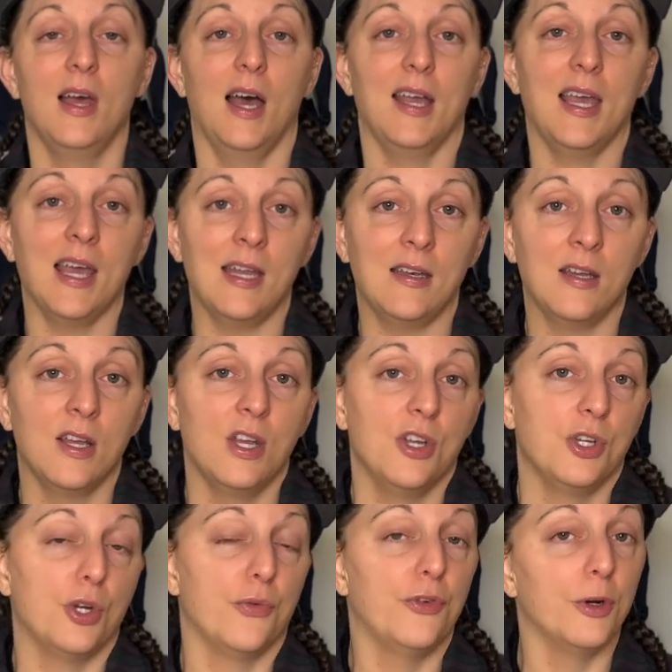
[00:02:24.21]
Again,
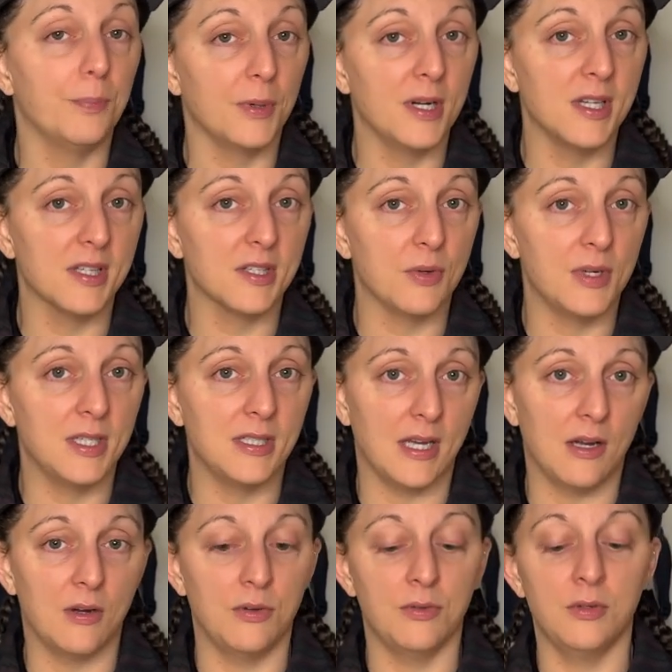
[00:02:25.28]
your footprint is going
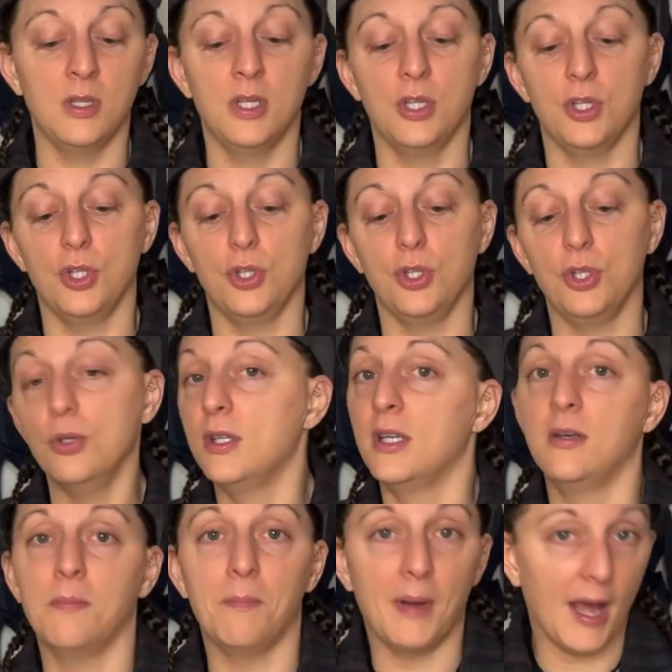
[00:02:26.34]
down. You
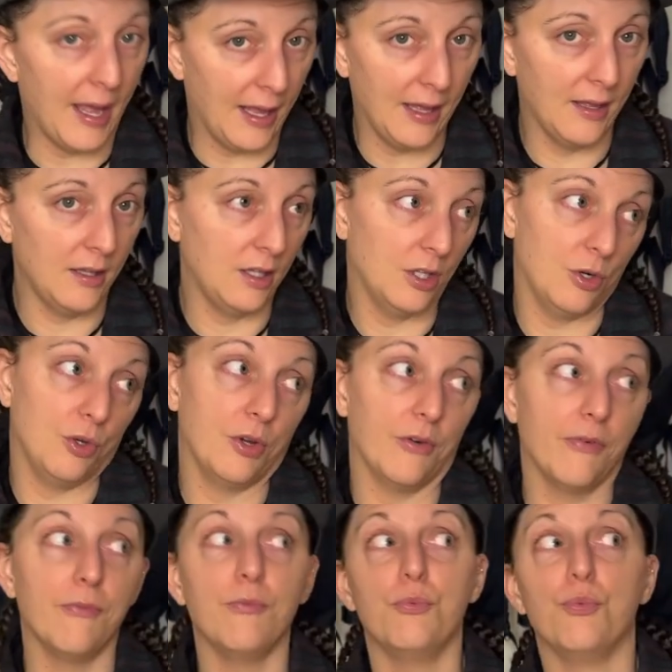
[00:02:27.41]
didn't buy it, you know,
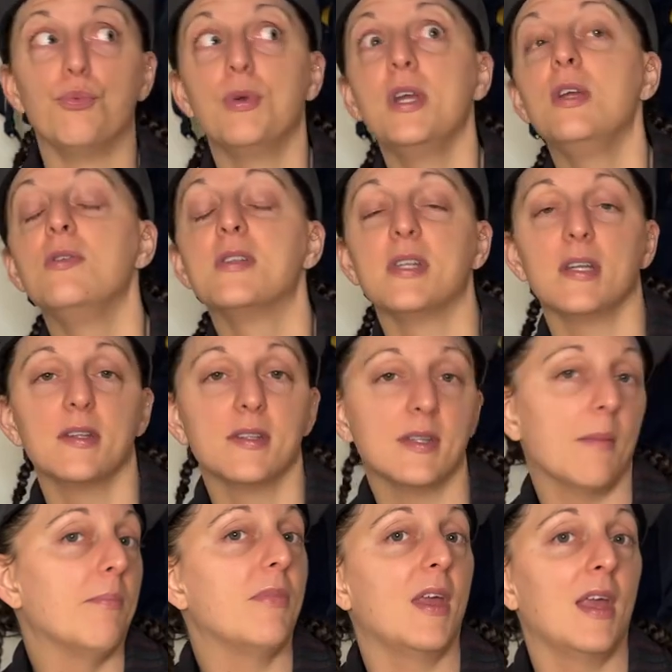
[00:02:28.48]
you're reusing
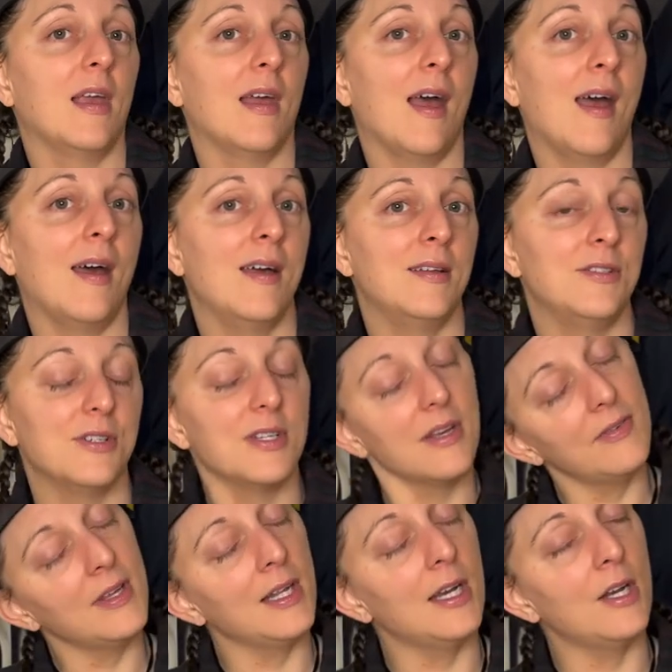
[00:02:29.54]
something and you're
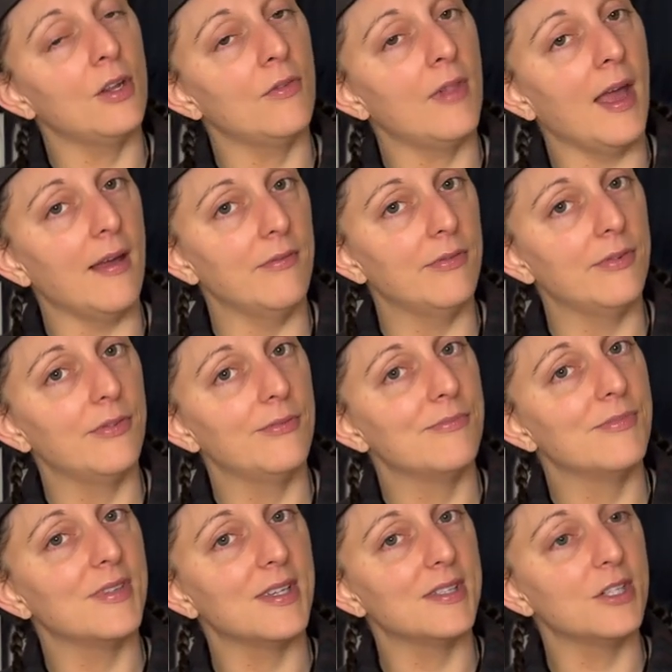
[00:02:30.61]
giving it a new life.
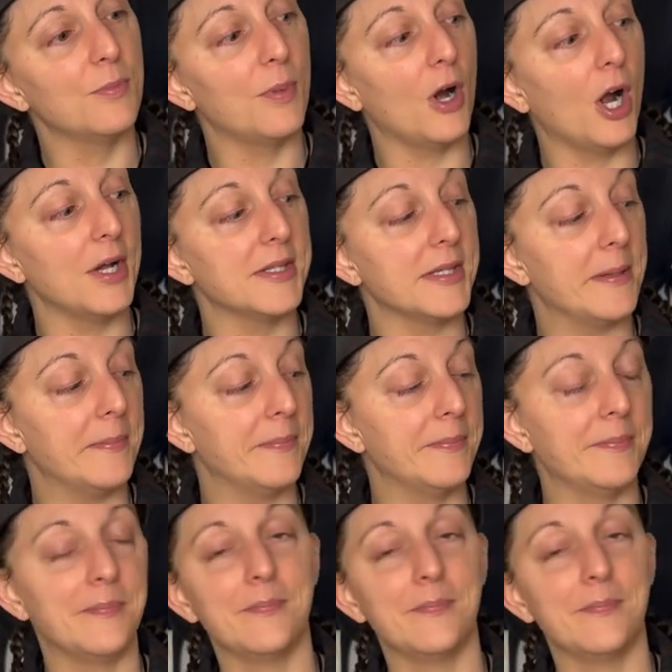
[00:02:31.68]
That's super awesome.